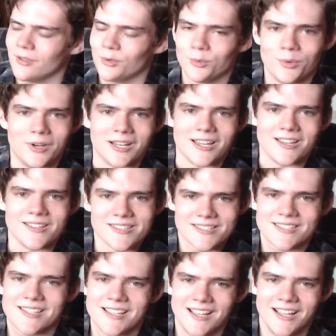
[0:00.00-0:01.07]
What
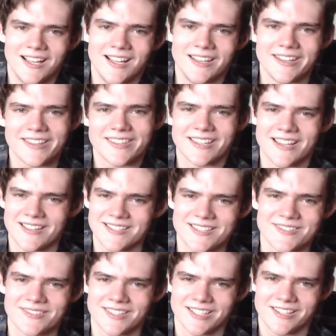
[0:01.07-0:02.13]
else? Nothing else
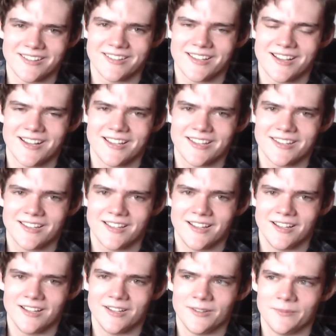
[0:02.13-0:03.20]
is really going
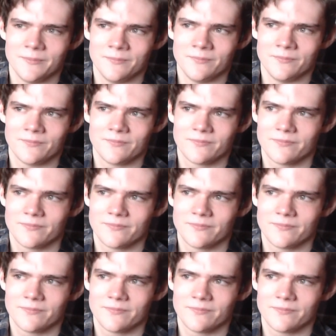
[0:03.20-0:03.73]
on.